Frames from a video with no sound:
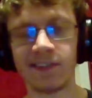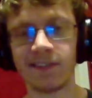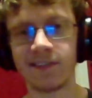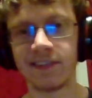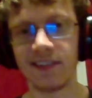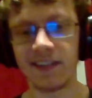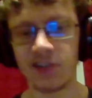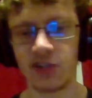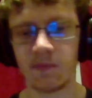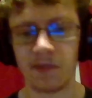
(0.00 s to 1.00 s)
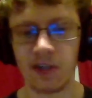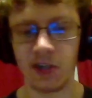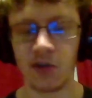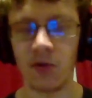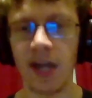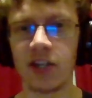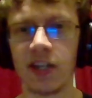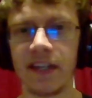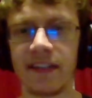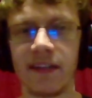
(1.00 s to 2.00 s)
and just
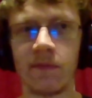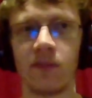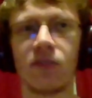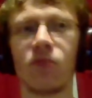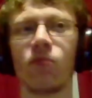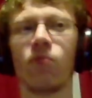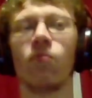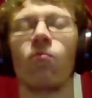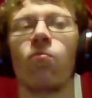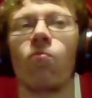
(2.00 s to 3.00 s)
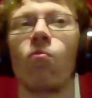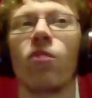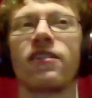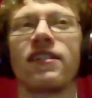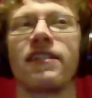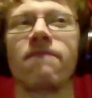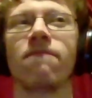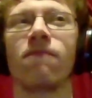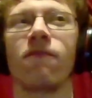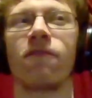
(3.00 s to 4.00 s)
congratulating them once he
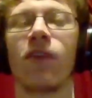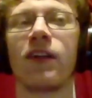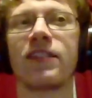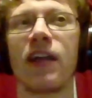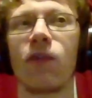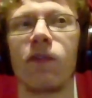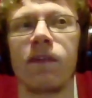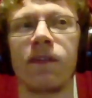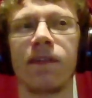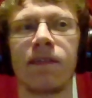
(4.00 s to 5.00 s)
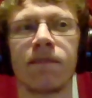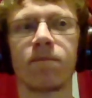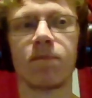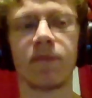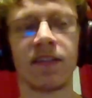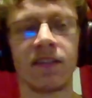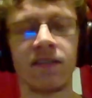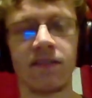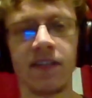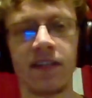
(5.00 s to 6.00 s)
finds out
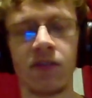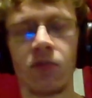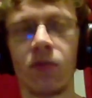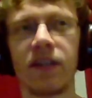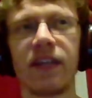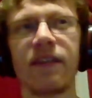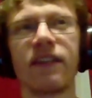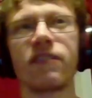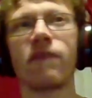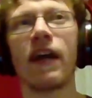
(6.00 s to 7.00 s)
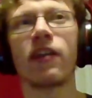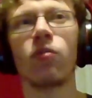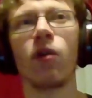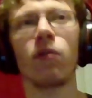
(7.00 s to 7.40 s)
when they get to Vacuo.